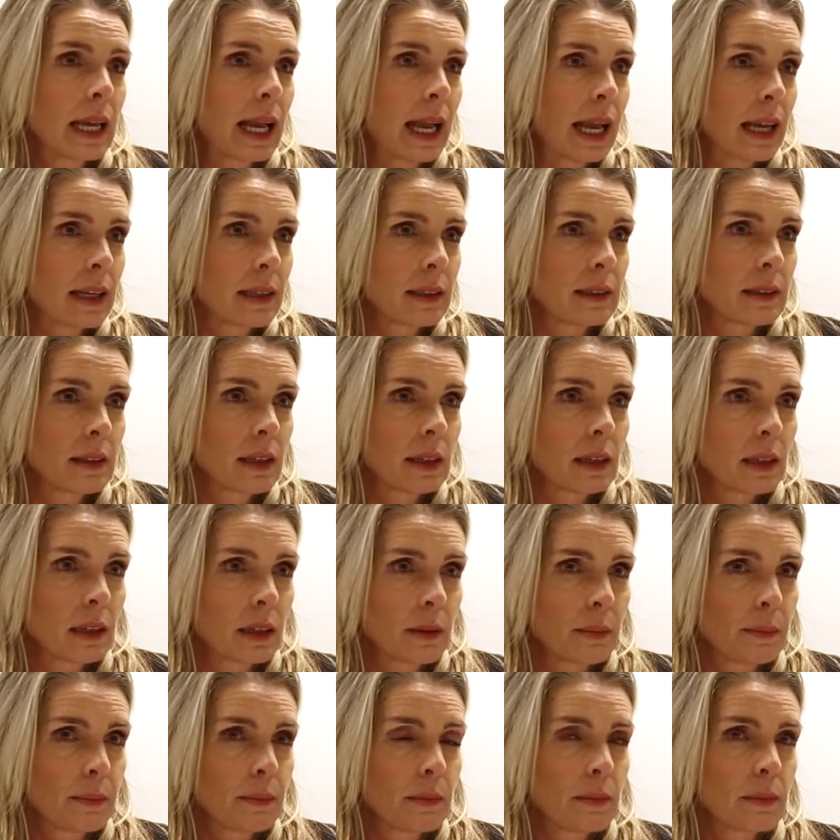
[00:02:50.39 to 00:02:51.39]
And
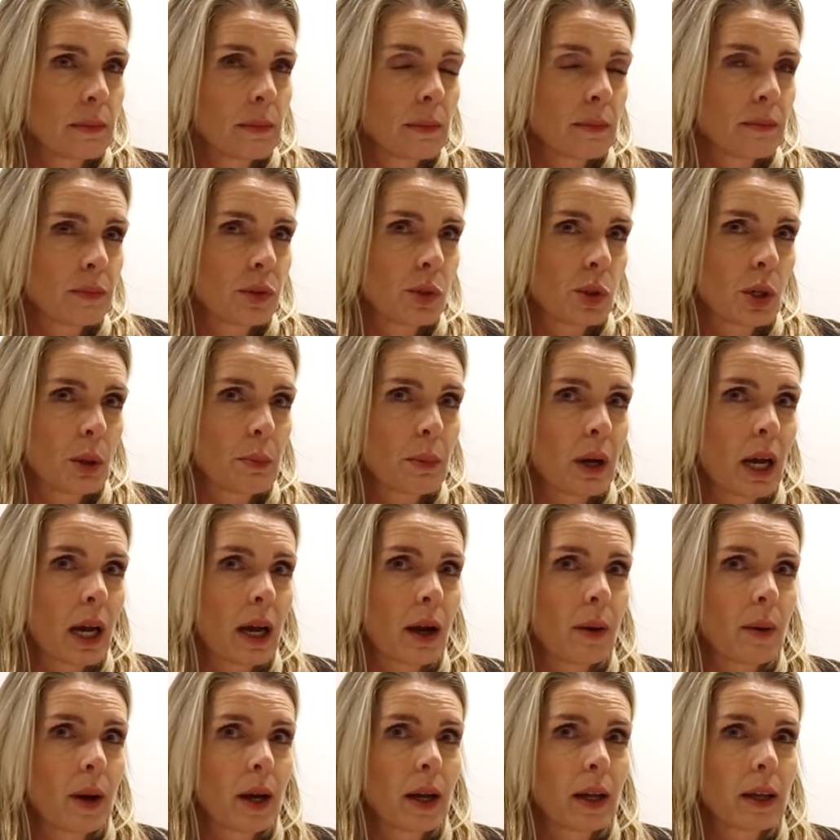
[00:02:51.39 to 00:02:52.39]

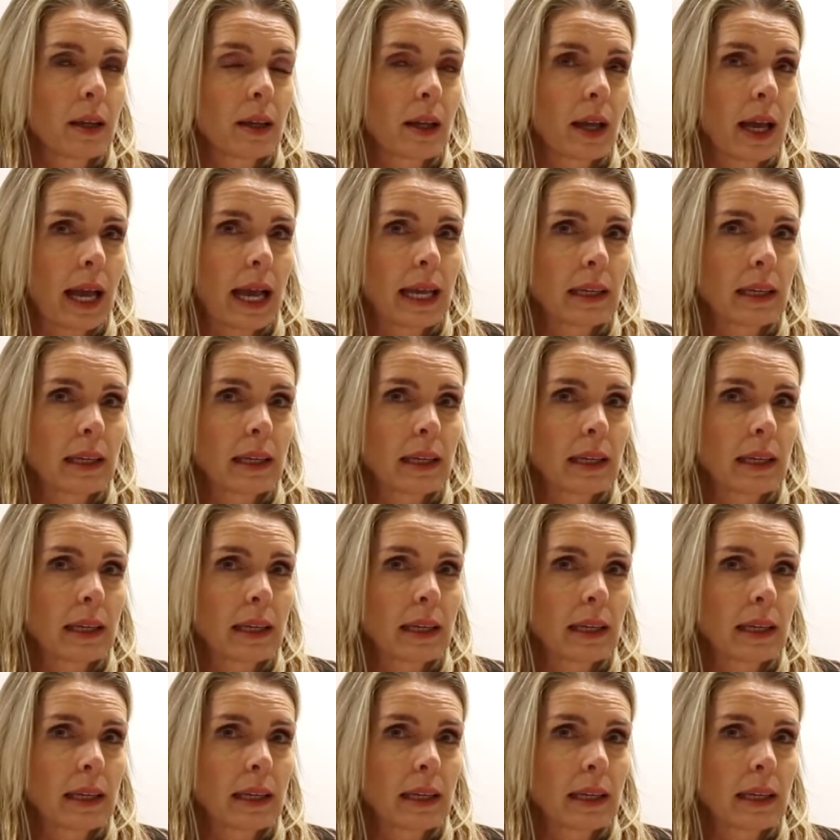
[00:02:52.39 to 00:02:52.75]
somehow I